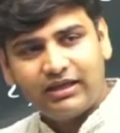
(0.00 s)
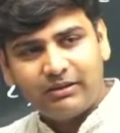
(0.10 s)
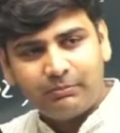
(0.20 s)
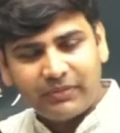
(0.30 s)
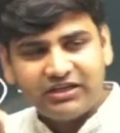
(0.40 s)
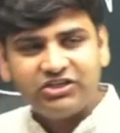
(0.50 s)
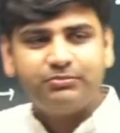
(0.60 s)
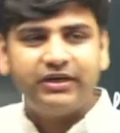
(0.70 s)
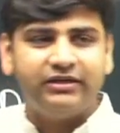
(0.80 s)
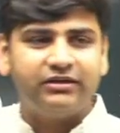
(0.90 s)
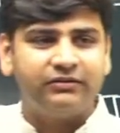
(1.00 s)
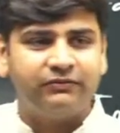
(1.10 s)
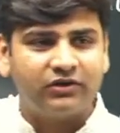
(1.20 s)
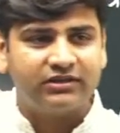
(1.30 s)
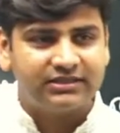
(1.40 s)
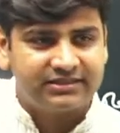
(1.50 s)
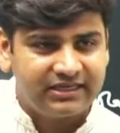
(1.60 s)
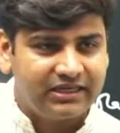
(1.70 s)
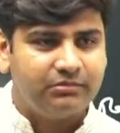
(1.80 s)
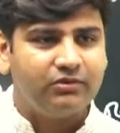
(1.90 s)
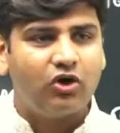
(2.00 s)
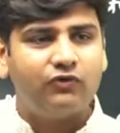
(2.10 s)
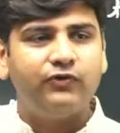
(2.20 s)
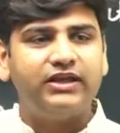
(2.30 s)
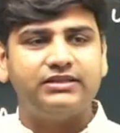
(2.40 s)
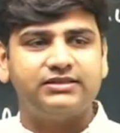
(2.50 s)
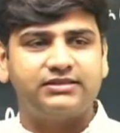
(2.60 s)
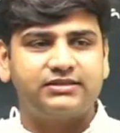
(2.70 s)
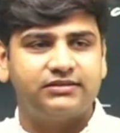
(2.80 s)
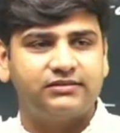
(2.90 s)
punishment for the same offense